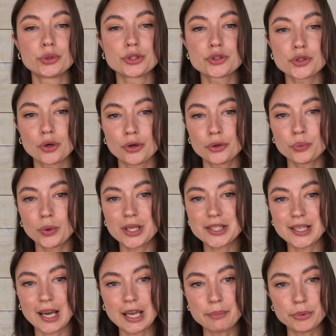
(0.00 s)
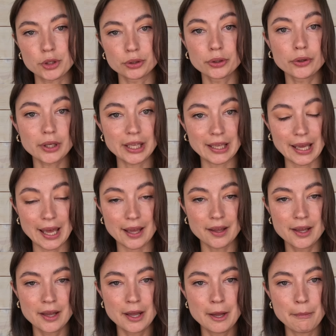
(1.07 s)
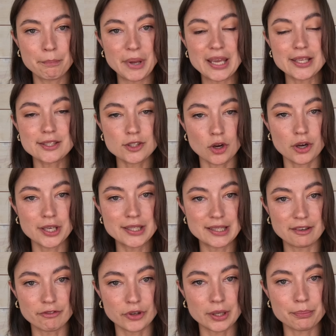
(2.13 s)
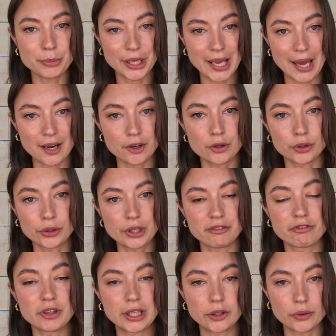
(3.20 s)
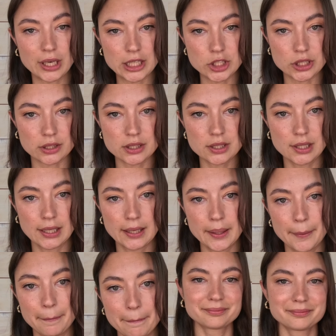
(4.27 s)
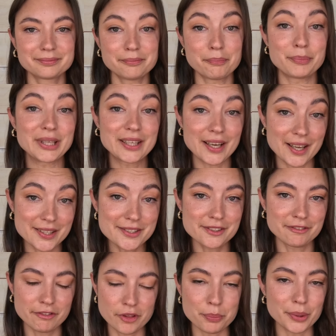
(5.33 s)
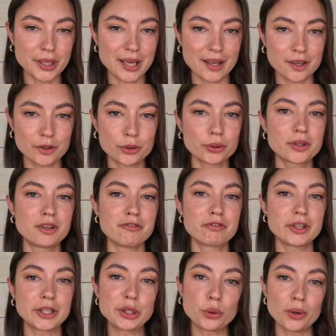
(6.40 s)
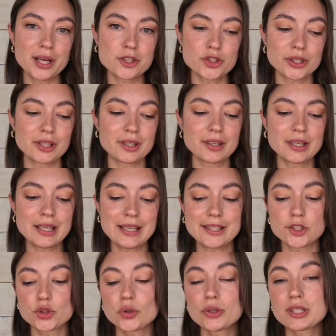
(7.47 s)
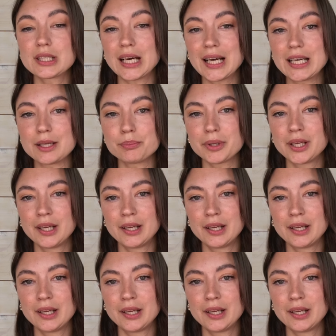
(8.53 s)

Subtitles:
discern what type you're looking at based on different mechanical configurations. Because of the mechanical configuration each type